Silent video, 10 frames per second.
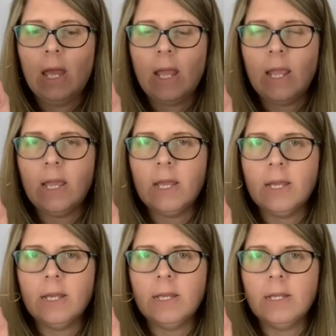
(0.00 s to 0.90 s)

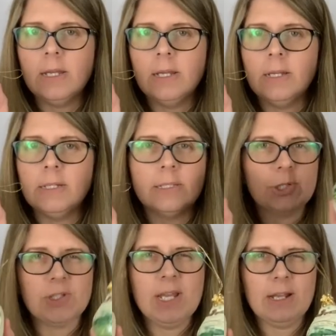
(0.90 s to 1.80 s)
and it's
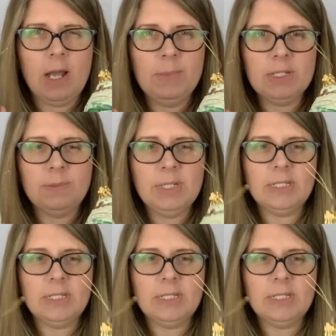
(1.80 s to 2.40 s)
just not coming to me